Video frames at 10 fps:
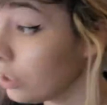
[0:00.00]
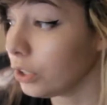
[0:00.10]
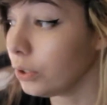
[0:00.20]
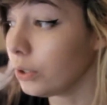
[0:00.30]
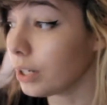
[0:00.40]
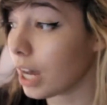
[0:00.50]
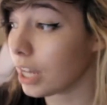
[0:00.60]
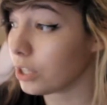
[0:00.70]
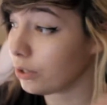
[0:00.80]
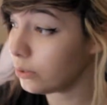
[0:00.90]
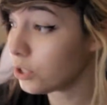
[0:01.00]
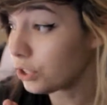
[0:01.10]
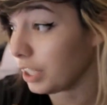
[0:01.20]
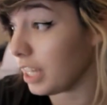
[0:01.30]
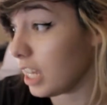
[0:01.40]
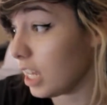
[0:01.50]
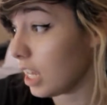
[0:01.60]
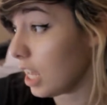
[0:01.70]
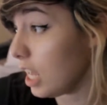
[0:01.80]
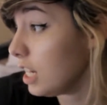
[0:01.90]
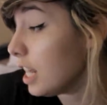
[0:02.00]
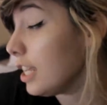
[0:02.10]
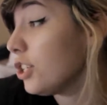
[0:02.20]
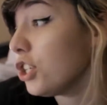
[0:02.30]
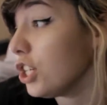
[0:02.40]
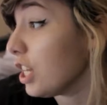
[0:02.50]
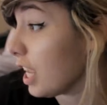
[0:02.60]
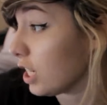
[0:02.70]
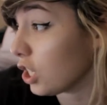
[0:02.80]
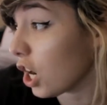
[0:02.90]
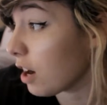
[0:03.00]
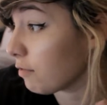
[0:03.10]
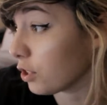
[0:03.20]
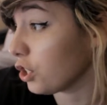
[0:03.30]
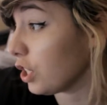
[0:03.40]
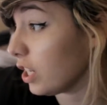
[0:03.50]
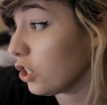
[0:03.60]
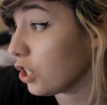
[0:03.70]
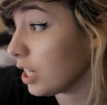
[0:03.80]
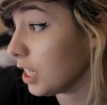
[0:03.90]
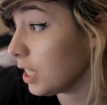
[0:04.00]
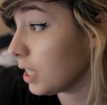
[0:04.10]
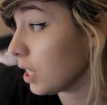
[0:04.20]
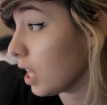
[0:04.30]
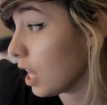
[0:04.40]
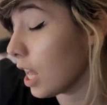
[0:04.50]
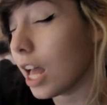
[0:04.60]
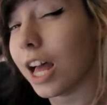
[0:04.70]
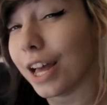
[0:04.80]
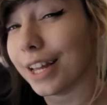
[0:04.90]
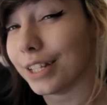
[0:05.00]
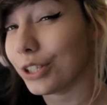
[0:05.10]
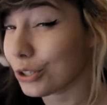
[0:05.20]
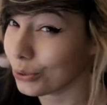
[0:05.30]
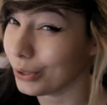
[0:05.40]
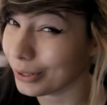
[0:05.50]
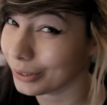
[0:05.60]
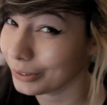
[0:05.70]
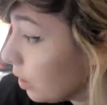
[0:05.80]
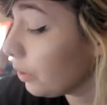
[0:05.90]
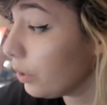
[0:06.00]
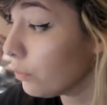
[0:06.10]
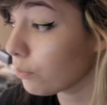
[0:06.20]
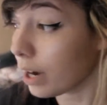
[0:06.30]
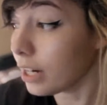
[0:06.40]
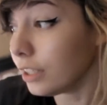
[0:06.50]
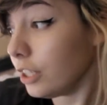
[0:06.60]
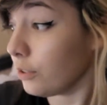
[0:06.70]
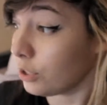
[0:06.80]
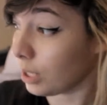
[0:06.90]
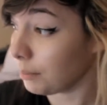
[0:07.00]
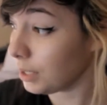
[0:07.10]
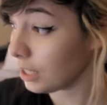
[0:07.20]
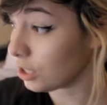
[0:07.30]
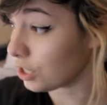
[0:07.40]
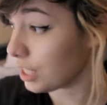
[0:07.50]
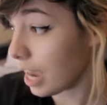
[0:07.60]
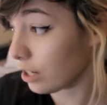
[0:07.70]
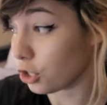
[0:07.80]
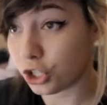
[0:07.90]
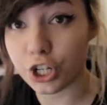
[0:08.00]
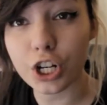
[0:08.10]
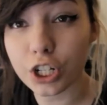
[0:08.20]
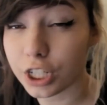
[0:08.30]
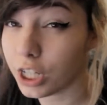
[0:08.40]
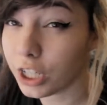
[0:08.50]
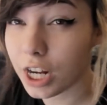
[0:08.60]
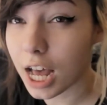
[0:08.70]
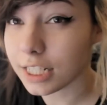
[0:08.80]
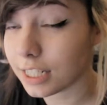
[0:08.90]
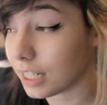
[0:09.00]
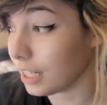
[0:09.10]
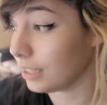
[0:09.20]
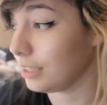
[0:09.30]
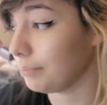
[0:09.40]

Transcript: You do not usually initiate conversations. True. You rarely do something just out of sheer curiosity.